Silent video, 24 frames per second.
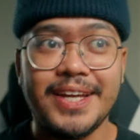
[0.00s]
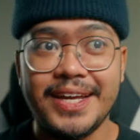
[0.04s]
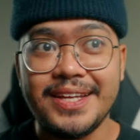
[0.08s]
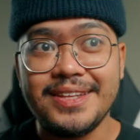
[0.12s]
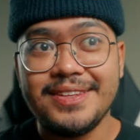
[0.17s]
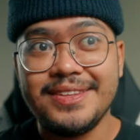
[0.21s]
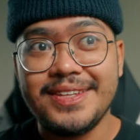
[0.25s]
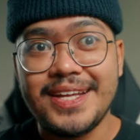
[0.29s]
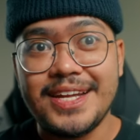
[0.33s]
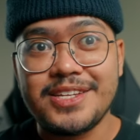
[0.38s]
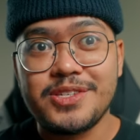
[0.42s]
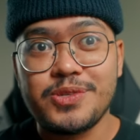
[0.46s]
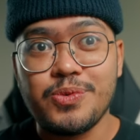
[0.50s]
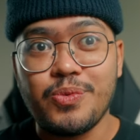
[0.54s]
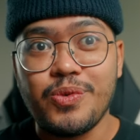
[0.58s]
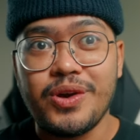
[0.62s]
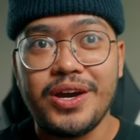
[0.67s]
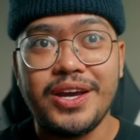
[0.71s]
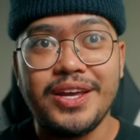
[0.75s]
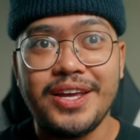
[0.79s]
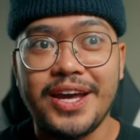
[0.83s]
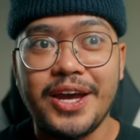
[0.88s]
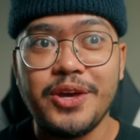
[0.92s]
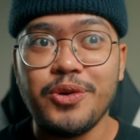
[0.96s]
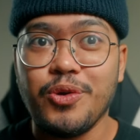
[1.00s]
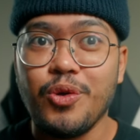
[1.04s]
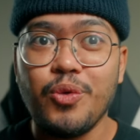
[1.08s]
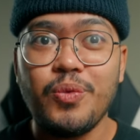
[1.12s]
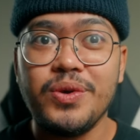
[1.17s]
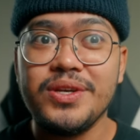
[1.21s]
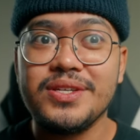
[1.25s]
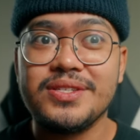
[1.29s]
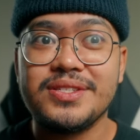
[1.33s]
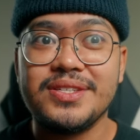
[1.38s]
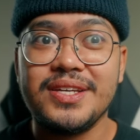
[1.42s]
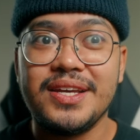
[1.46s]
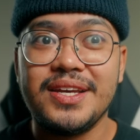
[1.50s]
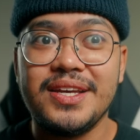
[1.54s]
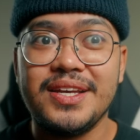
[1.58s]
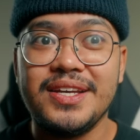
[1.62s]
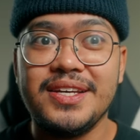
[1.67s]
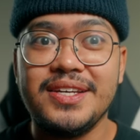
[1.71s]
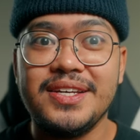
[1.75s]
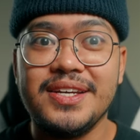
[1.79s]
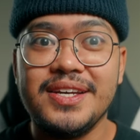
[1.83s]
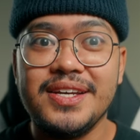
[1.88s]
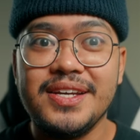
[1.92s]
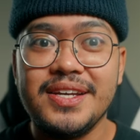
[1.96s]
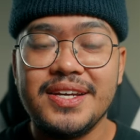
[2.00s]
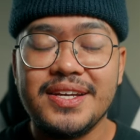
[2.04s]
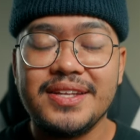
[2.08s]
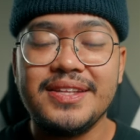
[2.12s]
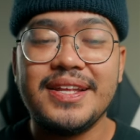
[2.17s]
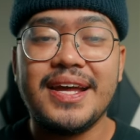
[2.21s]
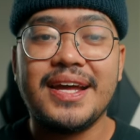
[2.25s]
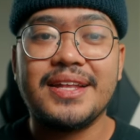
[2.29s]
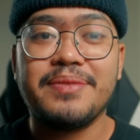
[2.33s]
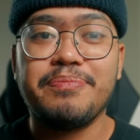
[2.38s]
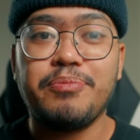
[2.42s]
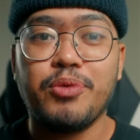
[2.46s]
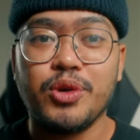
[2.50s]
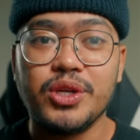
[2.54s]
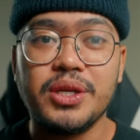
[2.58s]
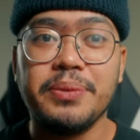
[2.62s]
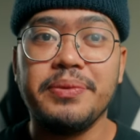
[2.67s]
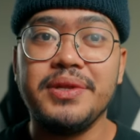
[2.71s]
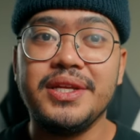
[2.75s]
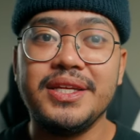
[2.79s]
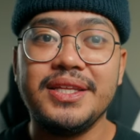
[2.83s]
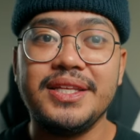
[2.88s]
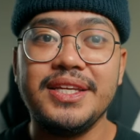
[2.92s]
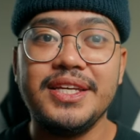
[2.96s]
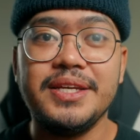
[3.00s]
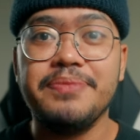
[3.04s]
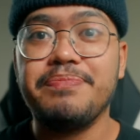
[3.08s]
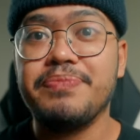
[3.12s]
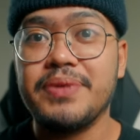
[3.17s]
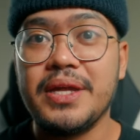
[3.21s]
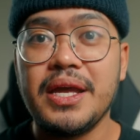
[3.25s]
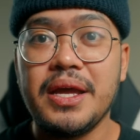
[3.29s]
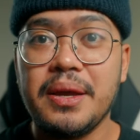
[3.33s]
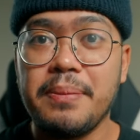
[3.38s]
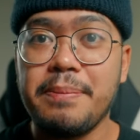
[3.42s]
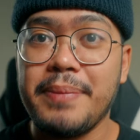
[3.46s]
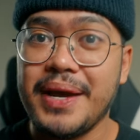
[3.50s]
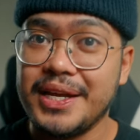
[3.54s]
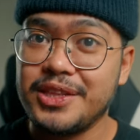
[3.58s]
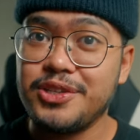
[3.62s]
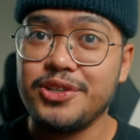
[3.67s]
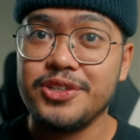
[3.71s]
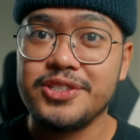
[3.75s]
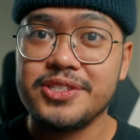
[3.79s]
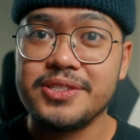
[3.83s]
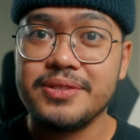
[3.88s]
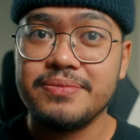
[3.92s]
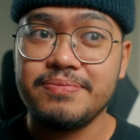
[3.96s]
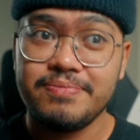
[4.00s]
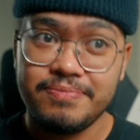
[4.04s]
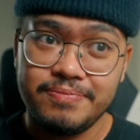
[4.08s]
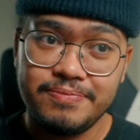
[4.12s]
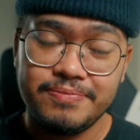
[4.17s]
And that's why I always say that portability matters.